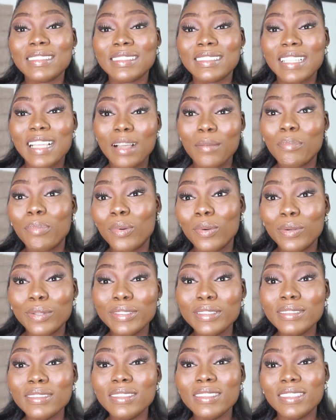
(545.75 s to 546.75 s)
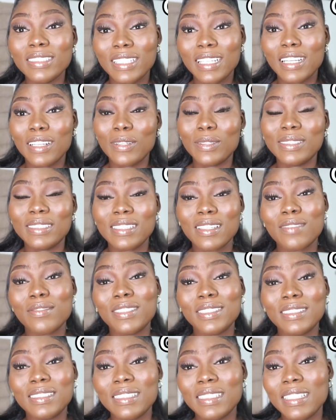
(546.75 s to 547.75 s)
is Gabon. You can consider
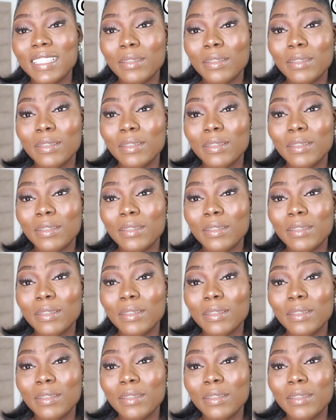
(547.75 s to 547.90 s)
visiting